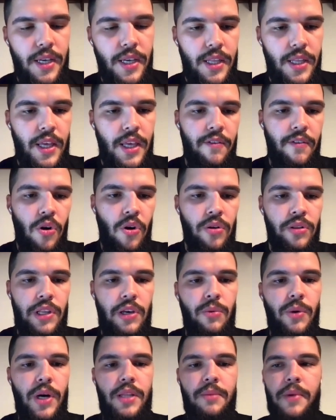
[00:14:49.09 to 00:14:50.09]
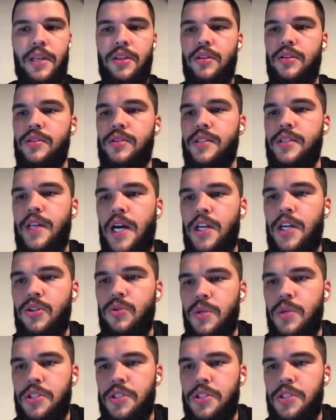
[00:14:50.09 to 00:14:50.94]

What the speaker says: It have only one method start,